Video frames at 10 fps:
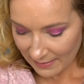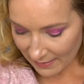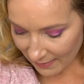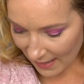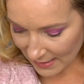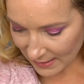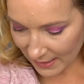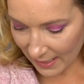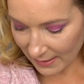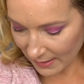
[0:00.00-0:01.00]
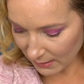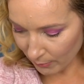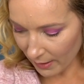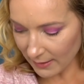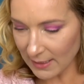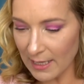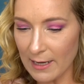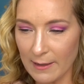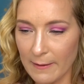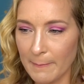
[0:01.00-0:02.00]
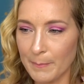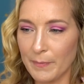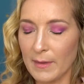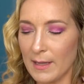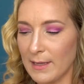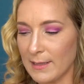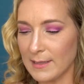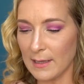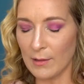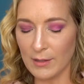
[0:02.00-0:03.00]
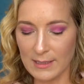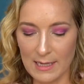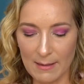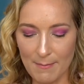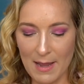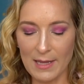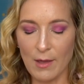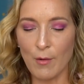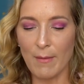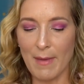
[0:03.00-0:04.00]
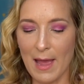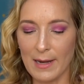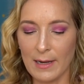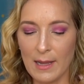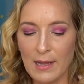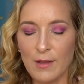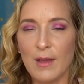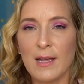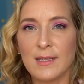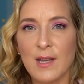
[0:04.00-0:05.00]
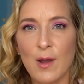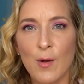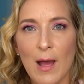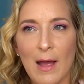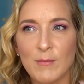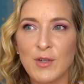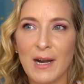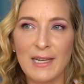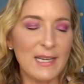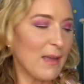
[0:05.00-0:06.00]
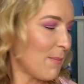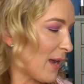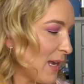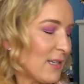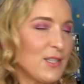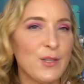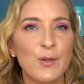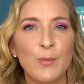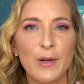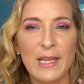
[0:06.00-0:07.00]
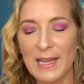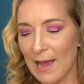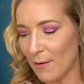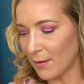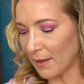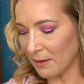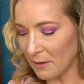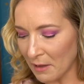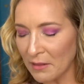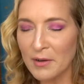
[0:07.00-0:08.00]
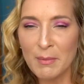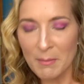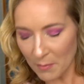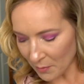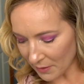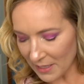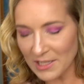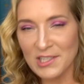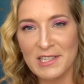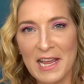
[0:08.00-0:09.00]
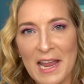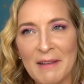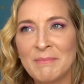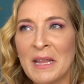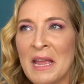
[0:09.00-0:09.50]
The last thing in this box here is, looks like my yoga mat. You guys know I'm trying to get back into working out like a little bit more each day